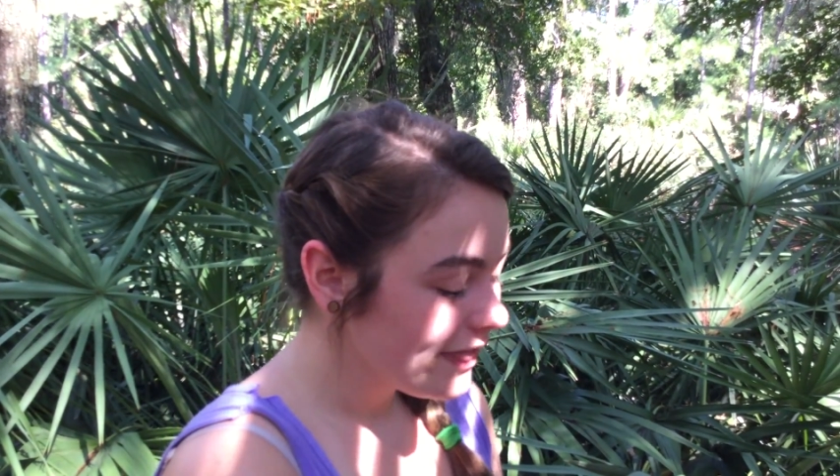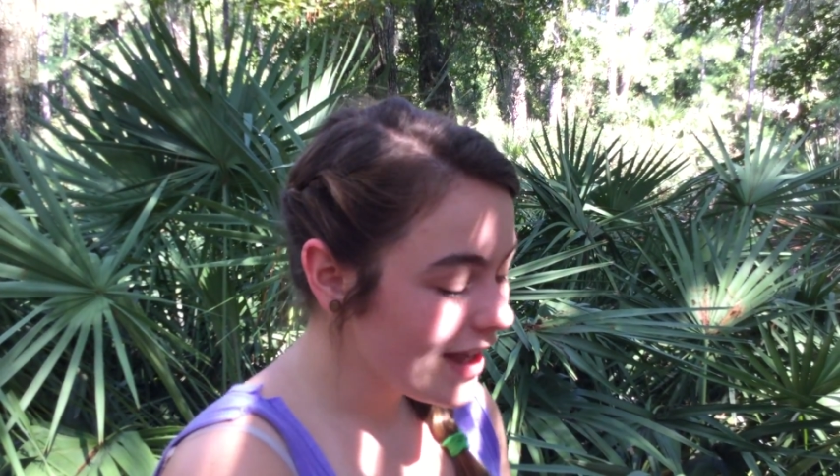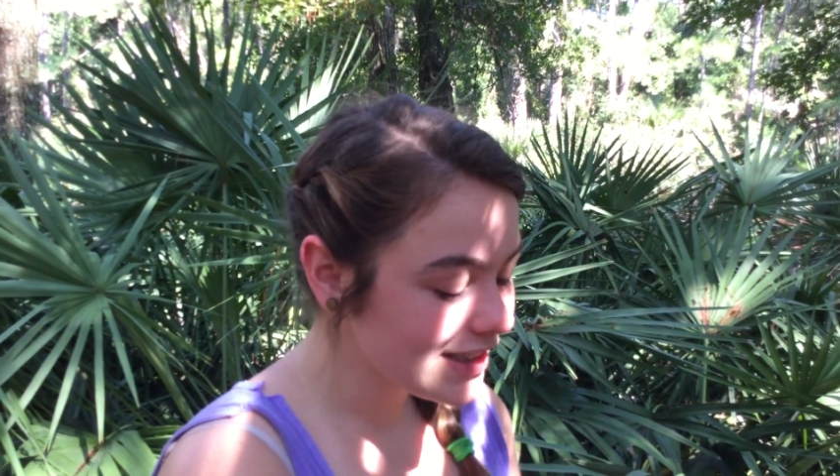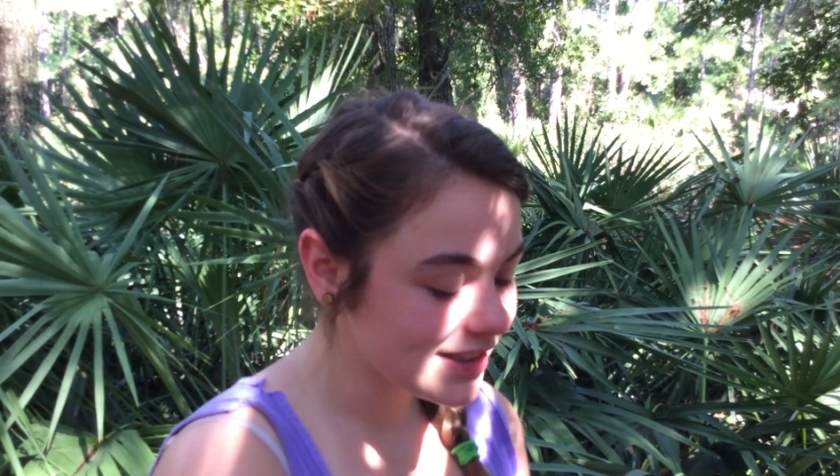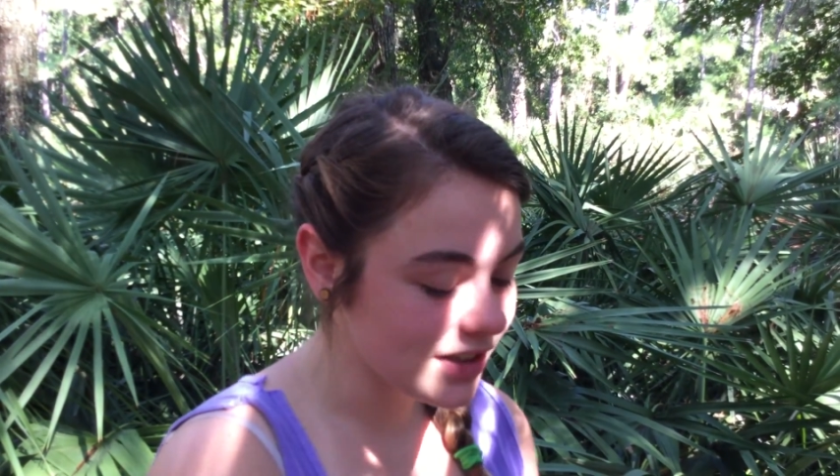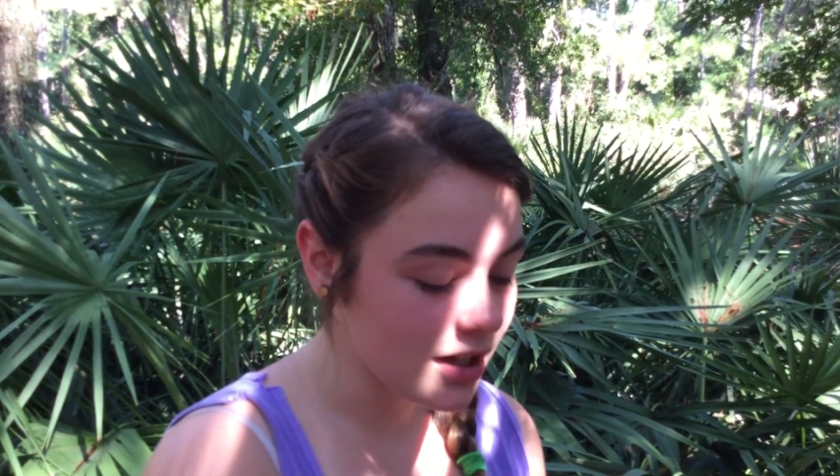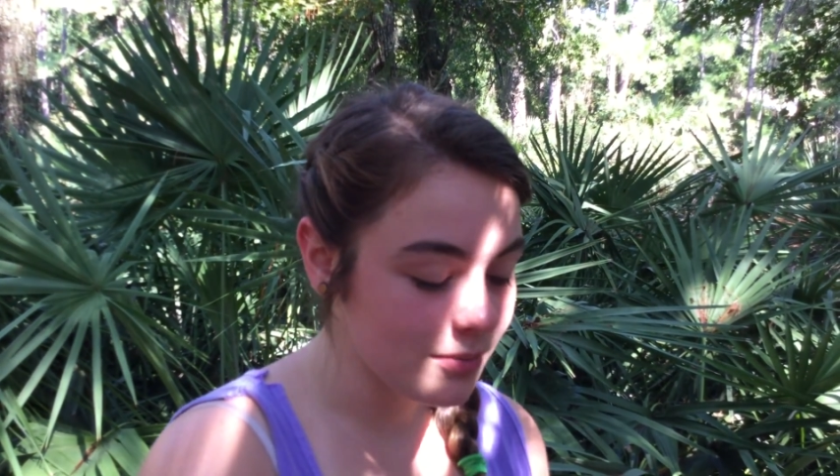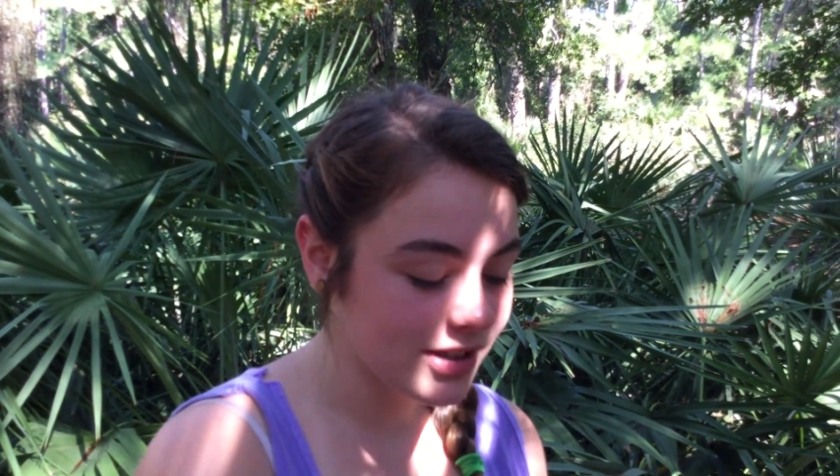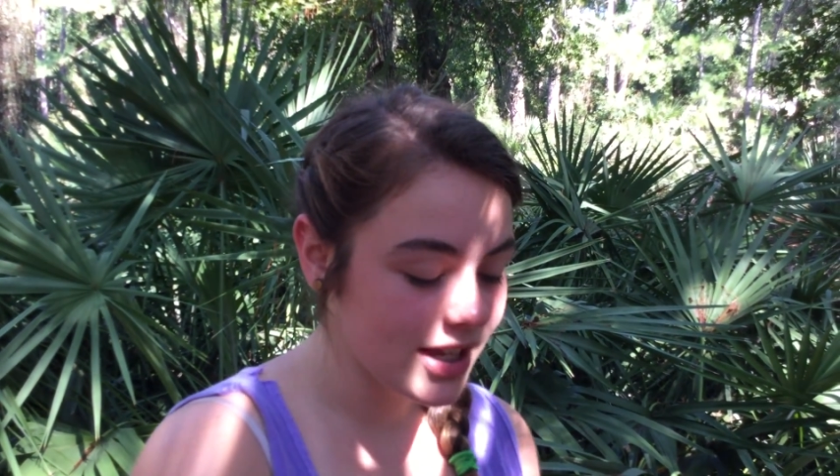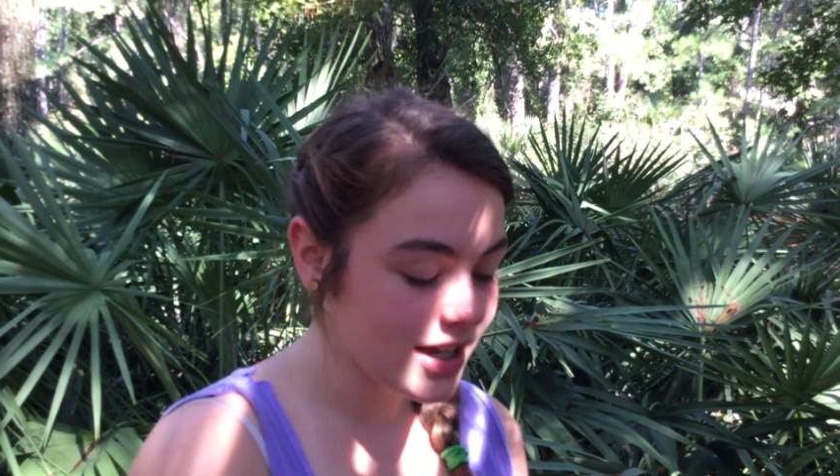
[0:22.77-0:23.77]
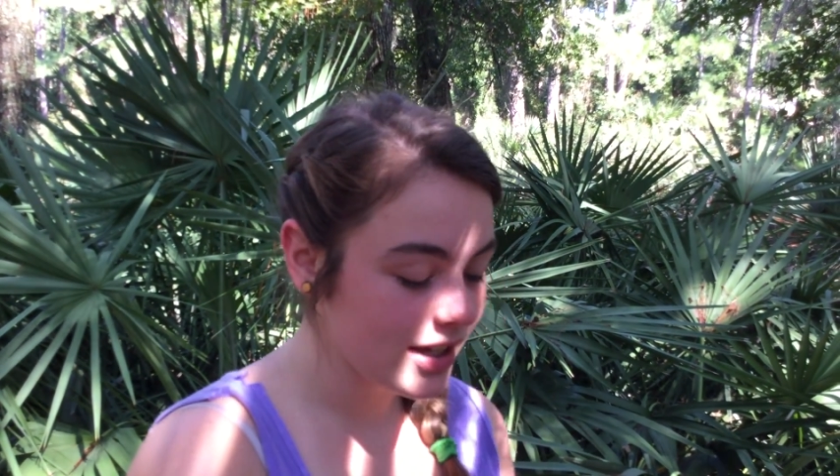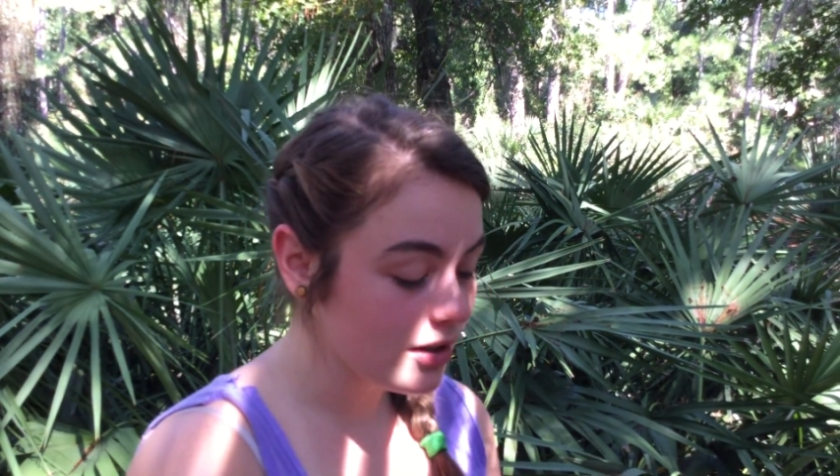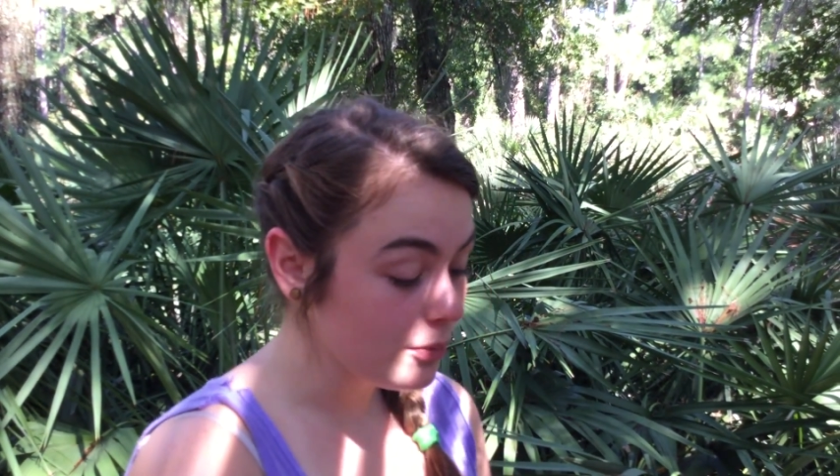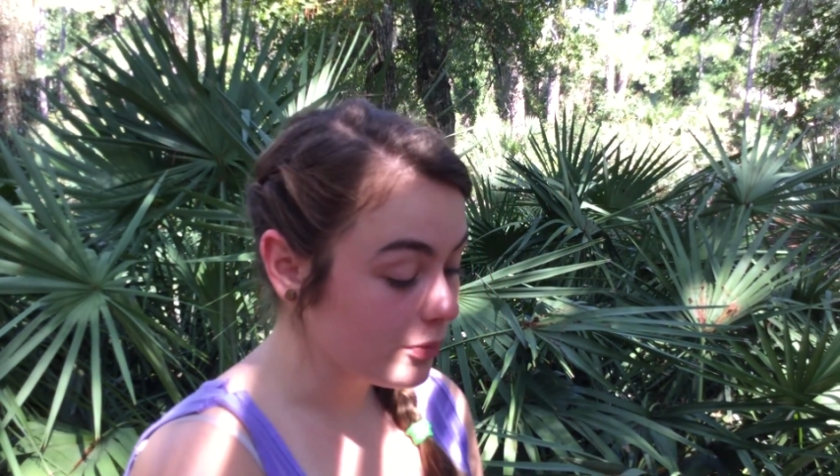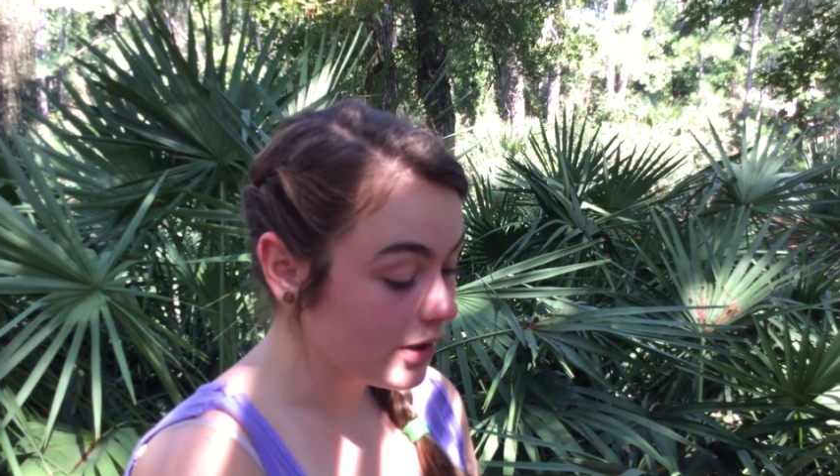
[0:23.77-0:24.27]
That someday
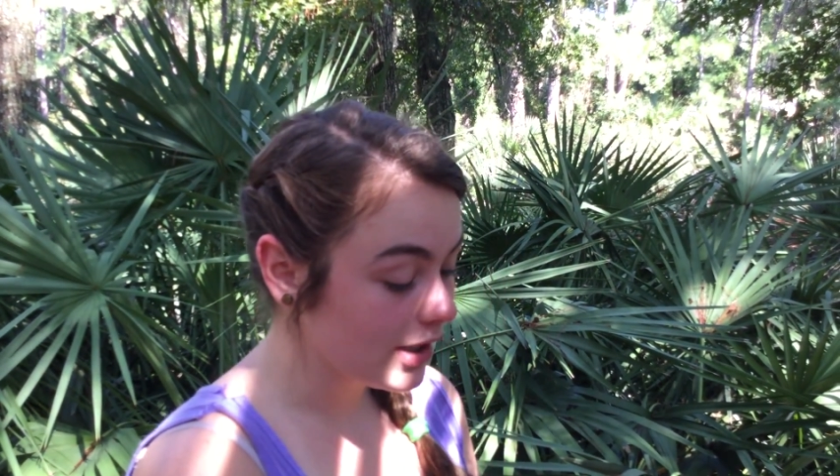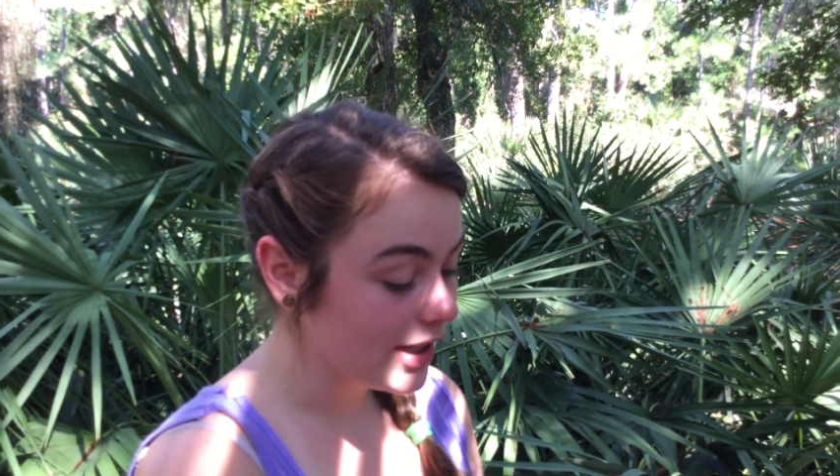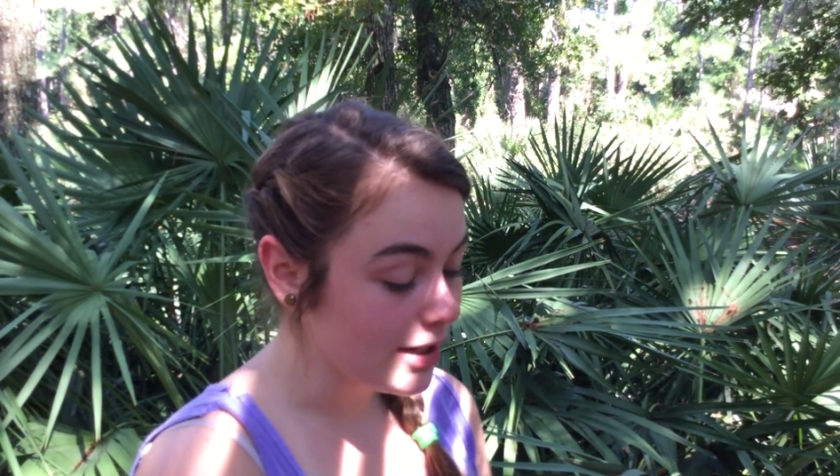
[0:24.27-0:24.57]
it will